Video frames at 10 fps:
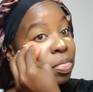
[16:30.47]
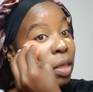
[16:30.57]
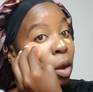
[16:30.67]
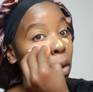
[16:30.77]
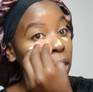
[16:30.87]

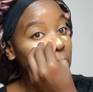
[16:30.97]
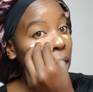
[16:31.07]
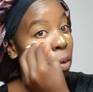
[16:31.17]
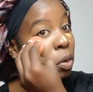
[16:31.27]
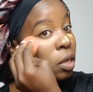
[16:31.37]
thank God it's
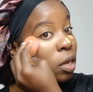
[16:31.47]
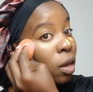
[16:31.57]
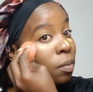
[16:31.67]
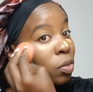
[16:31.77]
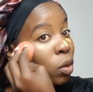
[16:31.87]
around
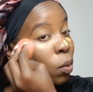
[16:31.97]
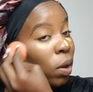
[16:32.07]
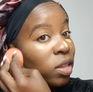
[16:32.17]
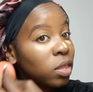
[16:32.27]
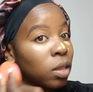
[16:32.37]
here where
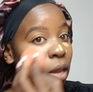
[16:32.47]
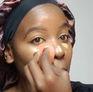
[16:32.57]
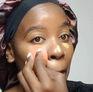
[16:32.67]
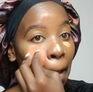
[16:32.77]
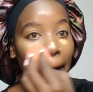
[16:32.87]
I stay.
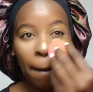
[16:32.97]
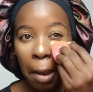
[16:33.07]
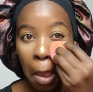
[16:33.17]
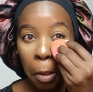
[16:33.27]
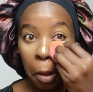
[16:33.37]

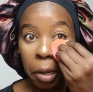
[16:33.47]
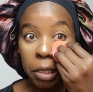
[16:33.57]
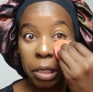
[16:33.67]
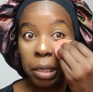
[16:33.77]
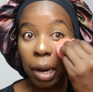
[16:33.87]
So I'll
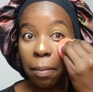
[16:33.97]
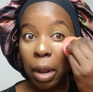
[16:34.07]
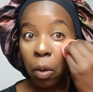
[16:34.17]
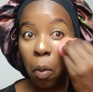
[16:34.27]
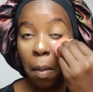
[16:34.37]
just grab
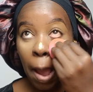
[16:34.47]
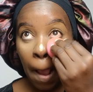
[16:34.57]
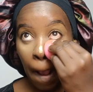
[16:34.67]
an Uber.